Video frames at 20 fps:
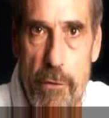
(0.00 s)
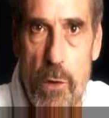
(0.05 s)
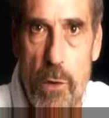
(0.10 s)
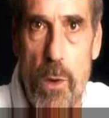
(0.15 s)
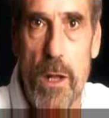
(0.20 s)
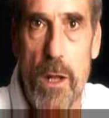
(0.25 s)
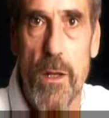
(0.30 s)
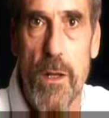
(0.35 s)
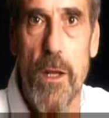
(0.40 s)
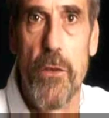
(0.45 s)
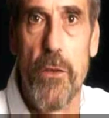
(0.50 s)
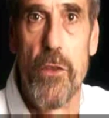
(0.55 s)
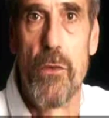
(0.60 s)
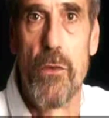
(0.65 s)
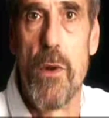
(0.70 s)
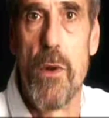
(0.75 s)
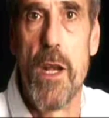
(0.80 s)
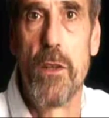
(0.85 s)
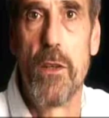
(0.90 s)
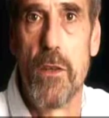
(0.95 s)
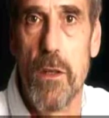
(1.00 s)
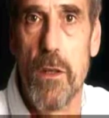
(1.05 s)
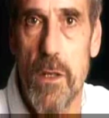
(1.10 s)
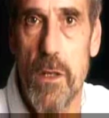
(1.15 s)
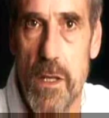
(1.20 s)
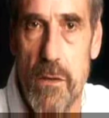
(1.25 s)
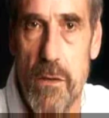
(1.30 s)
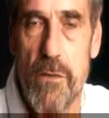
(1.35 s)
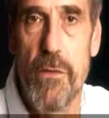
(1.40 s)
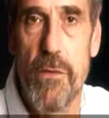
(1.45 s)
Everyone has the
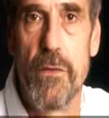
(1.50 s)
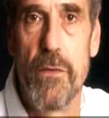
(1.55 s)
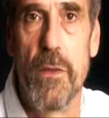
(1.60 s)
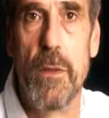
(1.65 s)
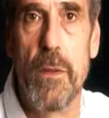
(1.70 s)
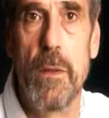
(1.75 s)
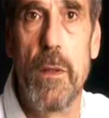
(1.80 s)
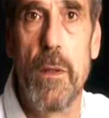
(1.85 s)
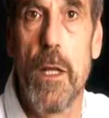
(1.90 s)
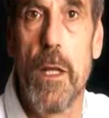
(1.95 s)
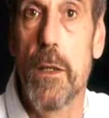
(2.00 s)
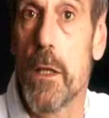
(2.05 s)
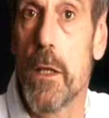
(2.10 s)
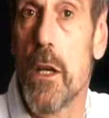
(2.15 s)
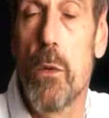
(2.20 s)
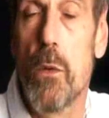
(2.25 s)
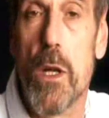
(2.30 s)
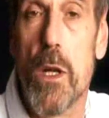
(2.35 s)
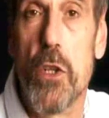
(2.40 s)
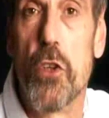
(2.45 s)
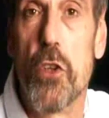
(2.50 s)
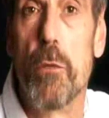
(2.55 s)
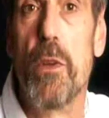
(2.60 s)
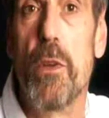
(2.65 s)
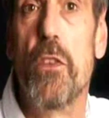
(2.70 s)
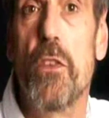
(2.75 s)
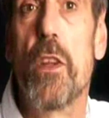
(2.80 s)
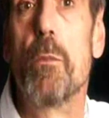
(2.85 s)
right to live, and no one